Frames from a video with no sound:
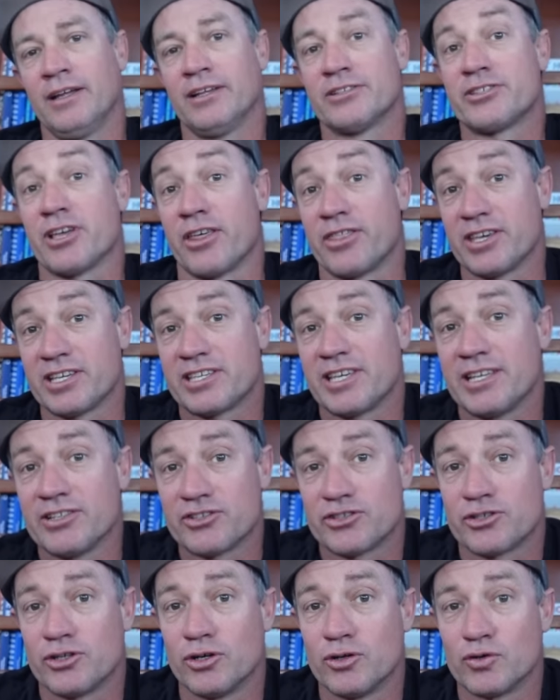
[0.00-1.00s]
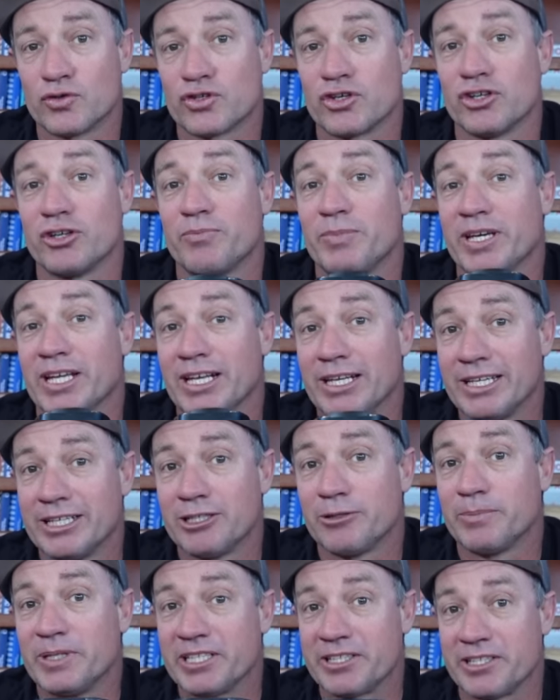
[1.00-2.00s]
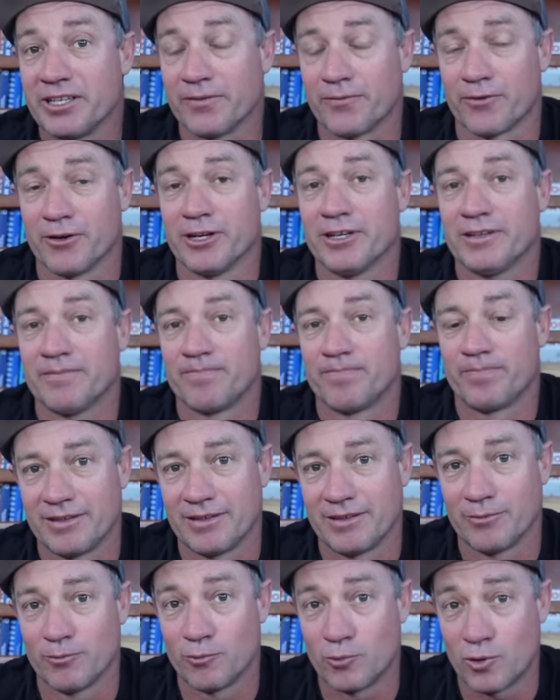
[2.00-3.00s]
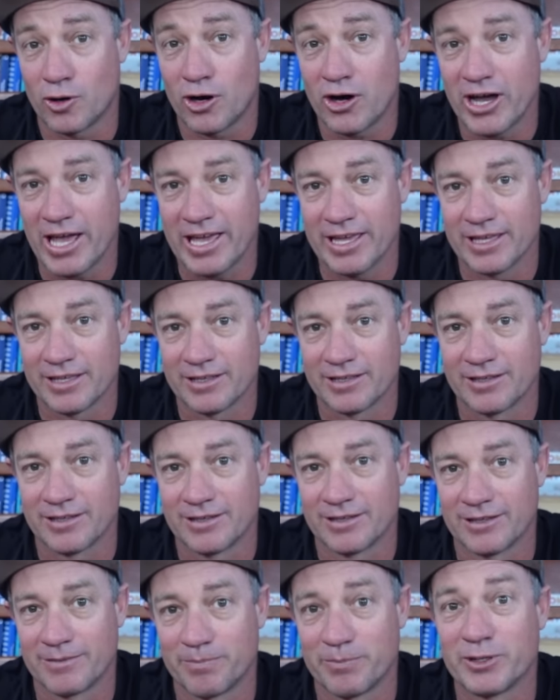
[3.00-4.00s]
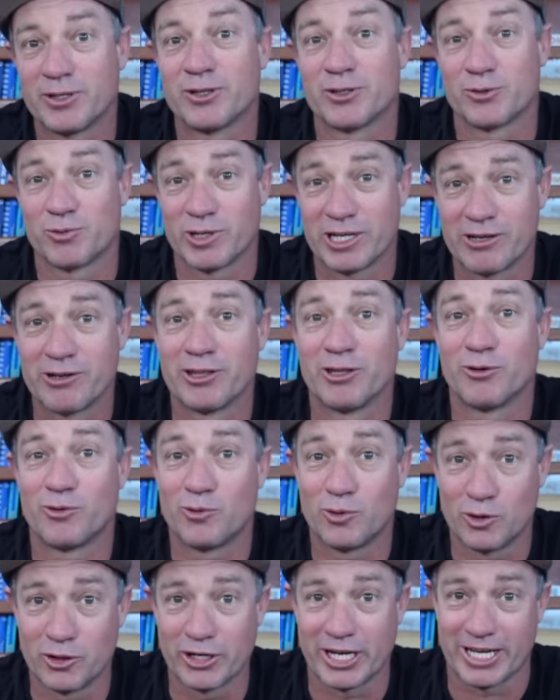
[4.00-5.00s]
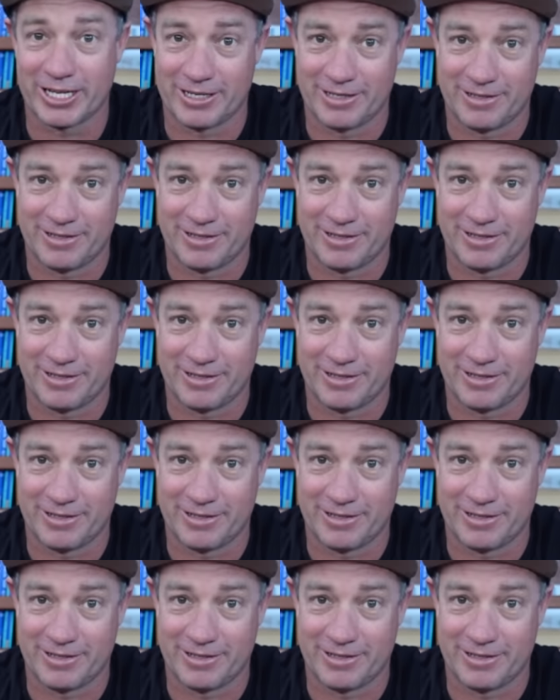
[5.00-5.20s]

So this install is going to be a little bit different. Why? Because we're in the water.